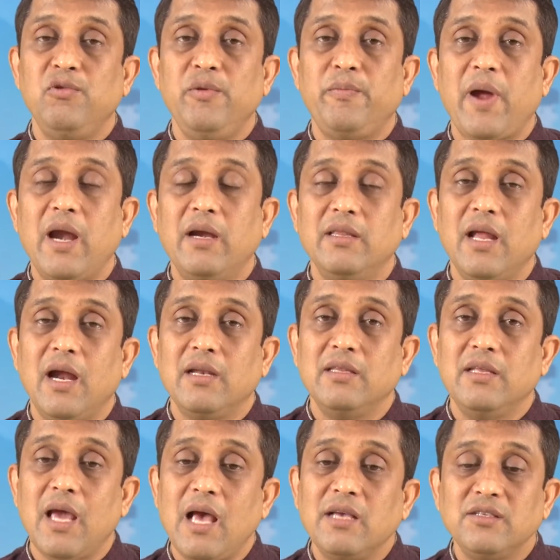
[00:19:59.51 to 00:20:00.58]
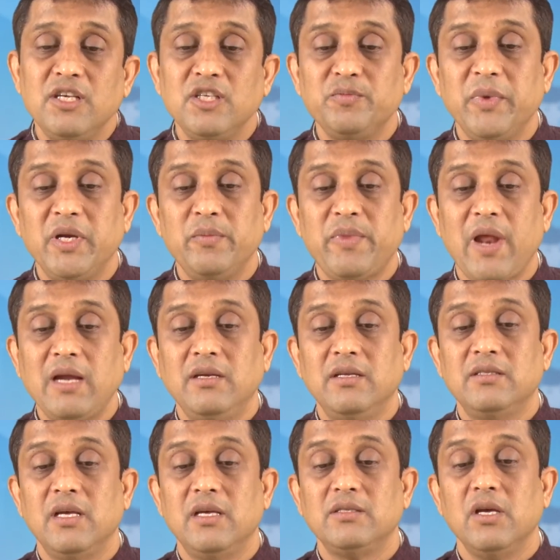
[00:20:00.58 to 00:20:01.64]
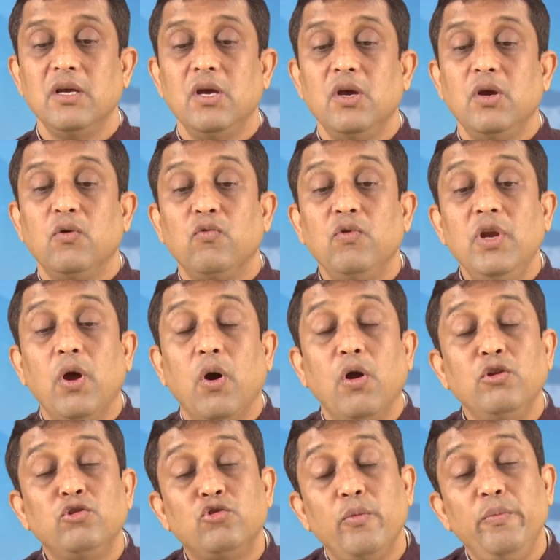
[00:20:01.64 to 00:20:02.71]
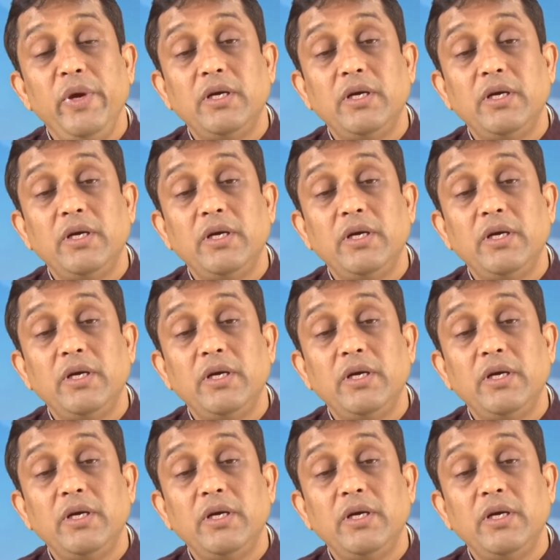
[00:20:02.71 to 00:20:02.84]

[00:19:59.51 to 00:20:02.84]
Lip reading: will find that the assessment practices will also be